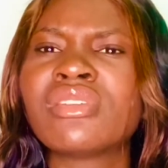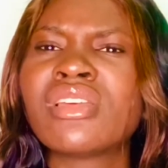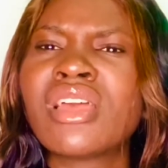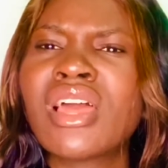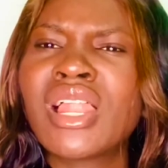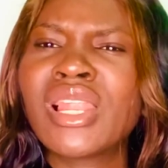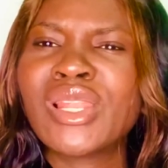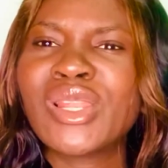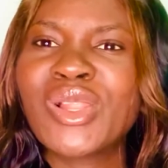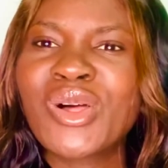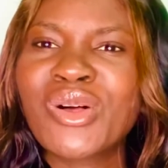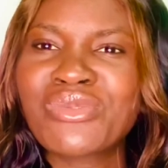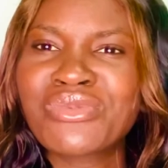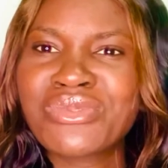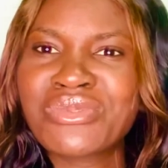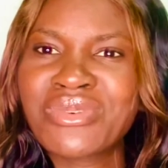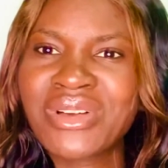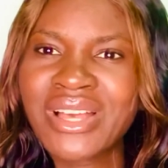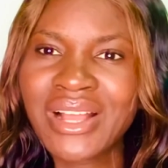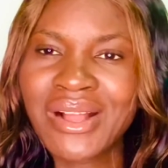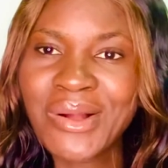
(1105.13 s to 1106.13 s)
Love you,
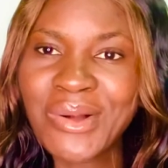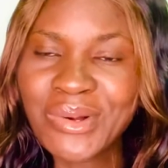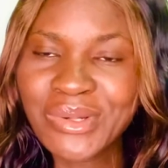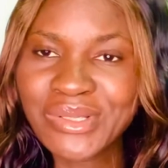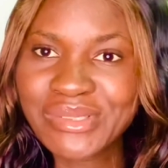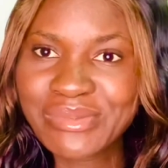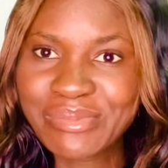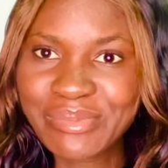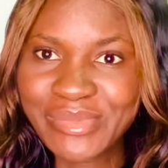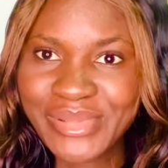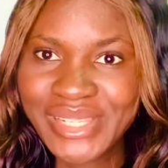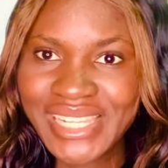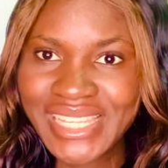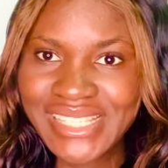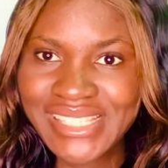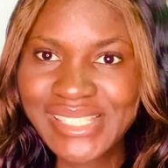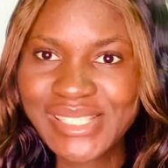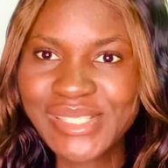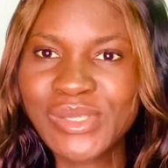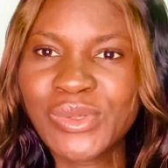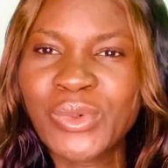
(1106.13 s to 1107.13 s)
and God
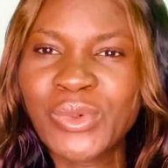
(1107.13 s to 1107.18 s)
bless you.